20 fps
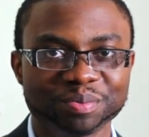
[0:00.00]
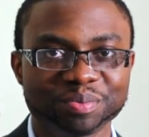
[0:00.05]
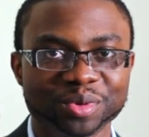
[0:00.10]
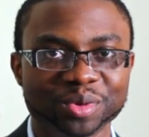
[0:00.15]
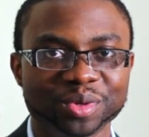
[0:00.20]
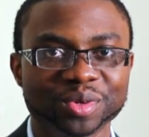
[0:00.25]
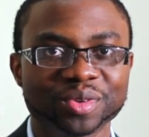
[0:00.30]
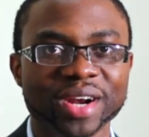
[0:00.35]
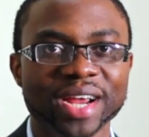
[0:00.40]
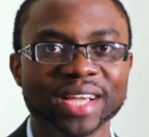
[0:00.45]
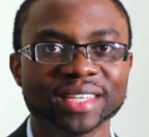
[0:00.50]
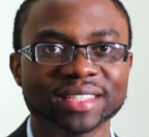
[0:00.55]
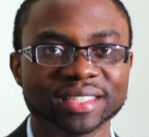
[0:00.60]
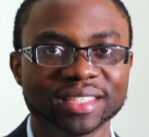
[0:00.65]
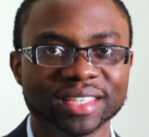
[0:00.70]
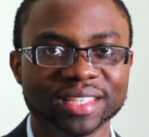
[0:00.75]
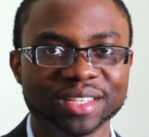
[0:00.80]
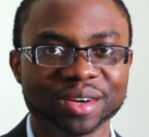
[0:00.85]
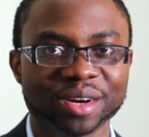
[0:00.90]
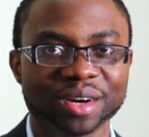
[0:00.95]

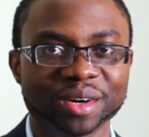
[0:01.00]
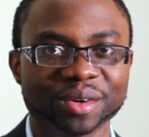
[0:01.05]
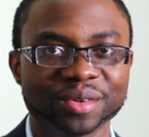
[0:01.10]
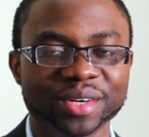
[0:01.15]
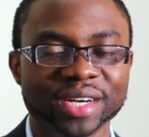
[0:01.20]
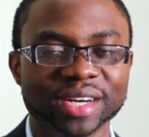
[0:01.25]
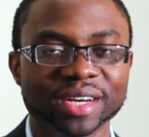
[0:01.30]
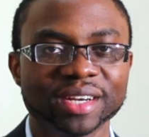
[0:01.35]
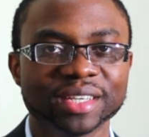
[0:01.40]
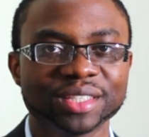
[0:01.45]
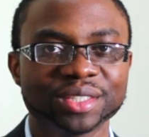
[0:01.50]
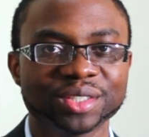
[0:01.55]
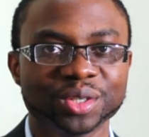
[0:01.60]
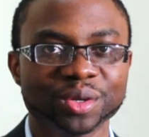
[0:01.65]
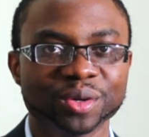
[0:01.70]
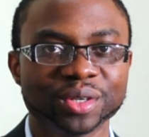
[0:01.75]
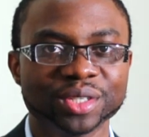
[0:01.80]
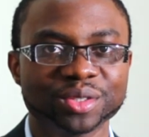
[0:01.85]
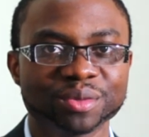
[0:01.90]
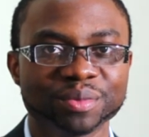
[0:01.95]
progress in your career
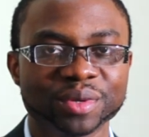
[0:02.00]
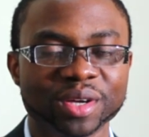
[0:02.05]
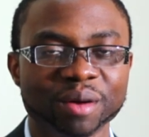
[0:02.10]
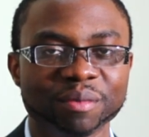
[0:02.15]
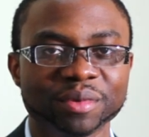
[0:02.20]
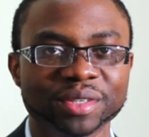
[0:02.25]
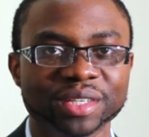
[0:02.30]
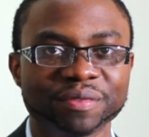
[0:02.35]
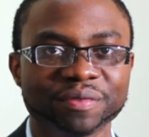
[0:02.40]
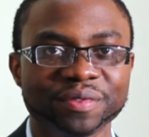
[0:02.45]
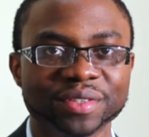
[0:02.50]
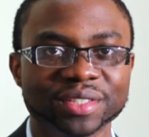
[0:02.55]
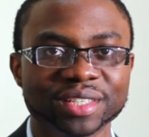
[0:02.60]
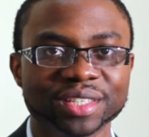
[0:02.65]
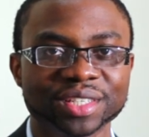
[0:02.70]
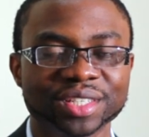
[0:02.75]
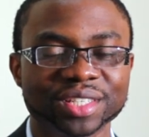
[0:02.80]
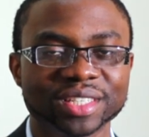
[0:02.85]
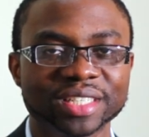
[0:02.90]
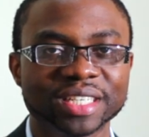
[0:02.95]
choice to becoming a
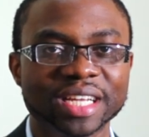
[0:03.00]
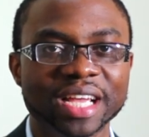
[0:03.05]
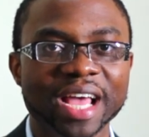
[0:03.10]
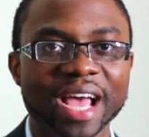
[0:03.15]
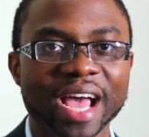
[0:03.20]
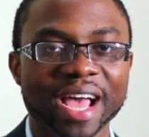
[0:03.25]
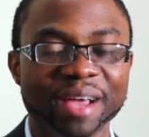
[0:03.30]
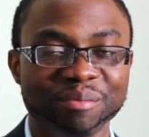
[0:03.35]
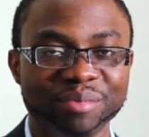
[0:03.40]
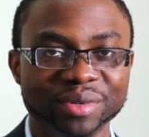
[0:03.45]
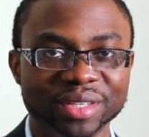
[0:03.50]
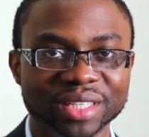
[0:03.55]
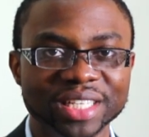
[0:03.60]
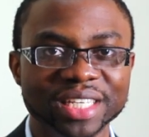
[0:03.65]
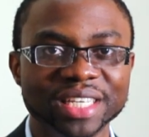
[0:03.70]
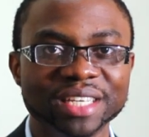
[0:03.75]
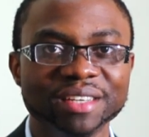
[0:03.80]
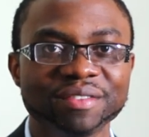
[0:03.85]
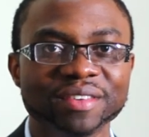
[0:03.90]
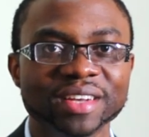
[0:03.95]
physician, I
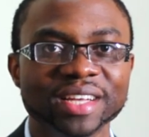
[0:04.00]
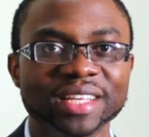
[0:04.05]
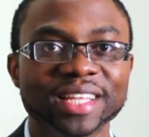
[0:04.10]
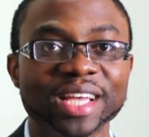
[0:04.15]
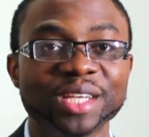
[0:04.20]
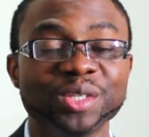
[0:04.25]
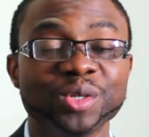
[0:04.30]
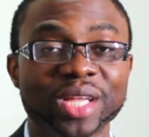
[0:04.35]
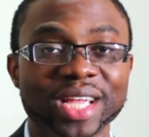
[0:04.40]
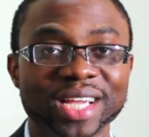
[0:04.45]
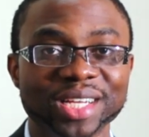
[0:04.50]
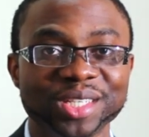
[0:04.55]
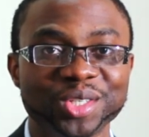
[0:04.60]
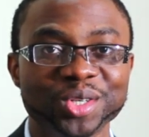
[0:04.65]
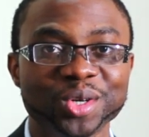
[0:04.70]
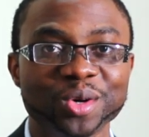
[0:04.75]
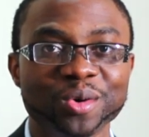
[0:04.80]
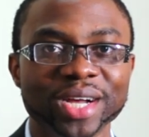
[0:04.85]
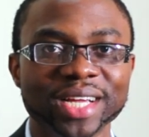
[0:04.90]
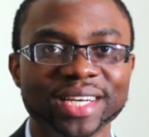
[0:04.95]
believe that you can
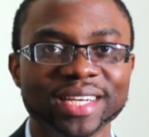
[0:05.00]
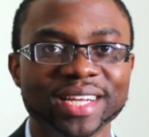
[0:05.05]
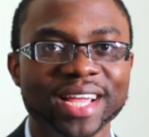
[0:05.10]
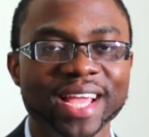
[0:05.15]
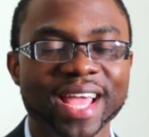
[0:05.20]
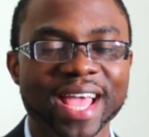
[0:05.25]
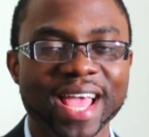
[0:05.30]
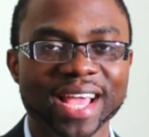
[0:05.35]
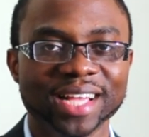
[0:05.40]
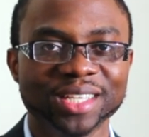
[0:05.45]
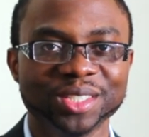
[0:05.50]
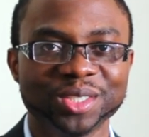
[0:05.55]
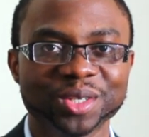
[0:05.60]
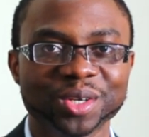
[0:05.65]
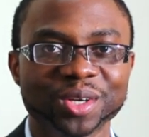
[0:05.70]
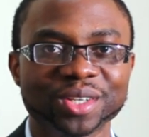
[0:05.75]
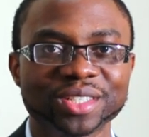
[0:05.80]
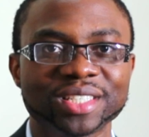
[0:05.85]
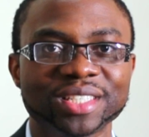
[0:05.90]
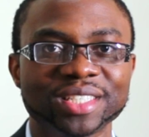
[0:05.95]
do it, and
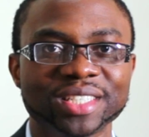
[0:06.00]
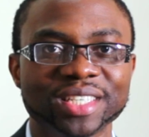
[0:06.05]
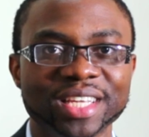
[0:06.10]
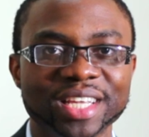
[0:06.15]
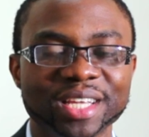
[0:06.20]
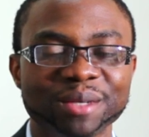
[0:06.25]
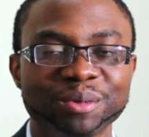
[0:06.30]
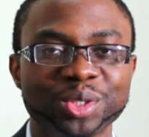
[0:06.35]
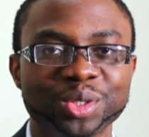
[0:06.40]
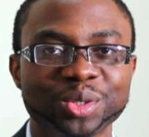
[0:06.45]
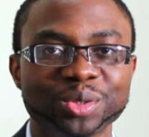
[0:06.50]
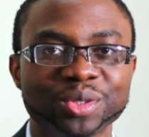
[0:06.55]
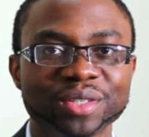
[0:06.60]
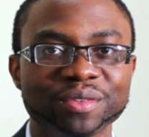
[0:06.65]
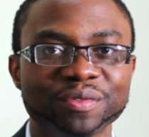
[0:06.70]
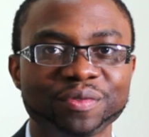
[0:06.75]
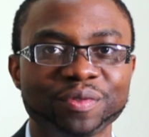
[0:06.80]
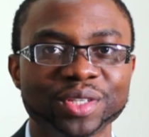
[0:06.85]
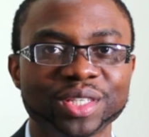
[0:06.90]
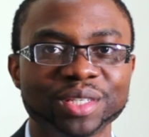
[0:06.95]
just keep
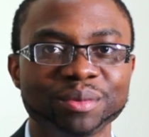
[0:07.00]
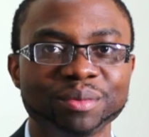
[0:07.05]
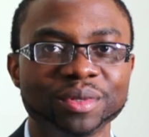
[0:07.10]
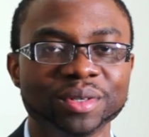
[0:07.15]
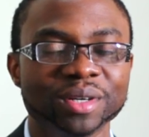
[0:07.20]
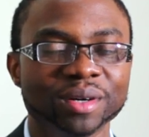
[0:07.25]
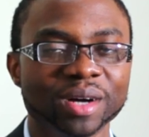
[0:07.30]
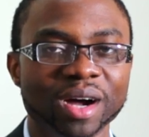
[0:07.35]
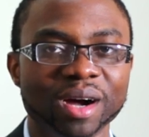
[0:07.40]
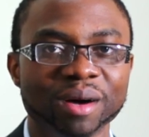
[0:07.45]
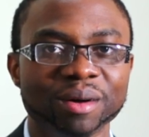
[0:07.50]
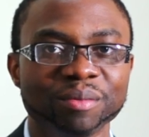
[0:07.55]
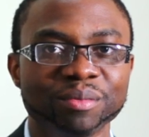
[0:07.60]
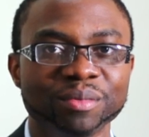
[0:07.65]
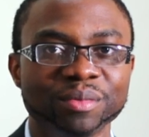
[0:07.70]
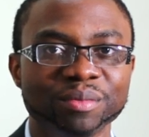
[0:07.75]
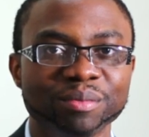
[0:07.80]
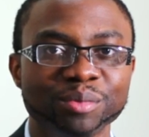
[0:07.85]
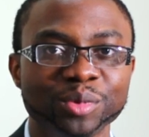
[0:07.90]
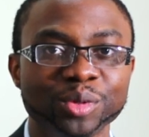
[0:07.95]
shooting for the
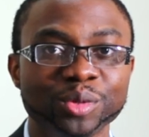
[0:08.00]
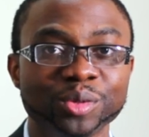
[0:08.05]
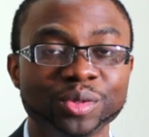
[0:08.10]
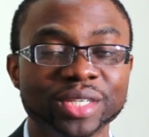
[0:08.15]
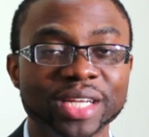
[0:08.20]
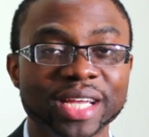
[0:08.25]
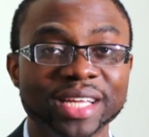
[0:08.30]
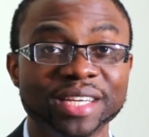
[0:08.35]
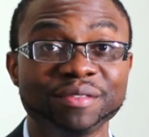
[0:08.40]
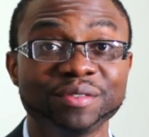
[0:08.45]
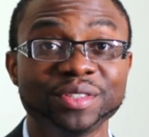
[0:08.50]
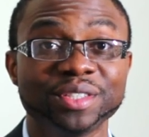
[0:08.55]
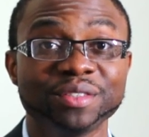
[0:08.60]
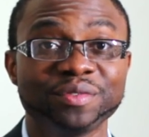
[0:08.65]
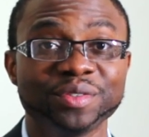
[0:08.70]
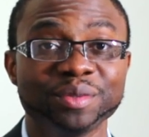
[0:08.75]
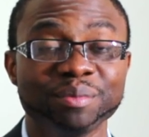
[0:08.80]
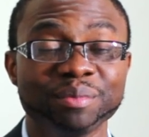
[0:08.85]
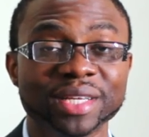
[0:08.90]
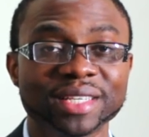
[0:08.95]
moon. And even
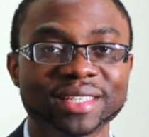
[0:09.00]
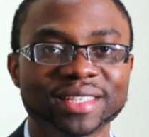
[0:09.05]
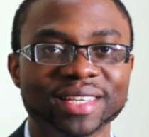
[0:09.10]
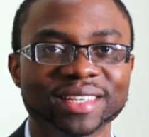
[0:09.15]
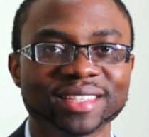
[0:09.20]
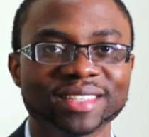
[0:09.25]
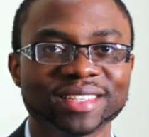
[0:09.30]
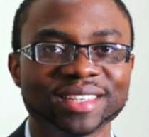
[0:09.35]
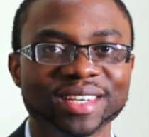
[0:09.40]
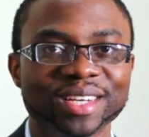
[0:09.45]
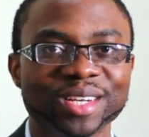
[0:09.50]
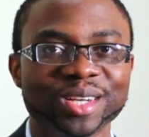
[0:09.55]
if you miss it,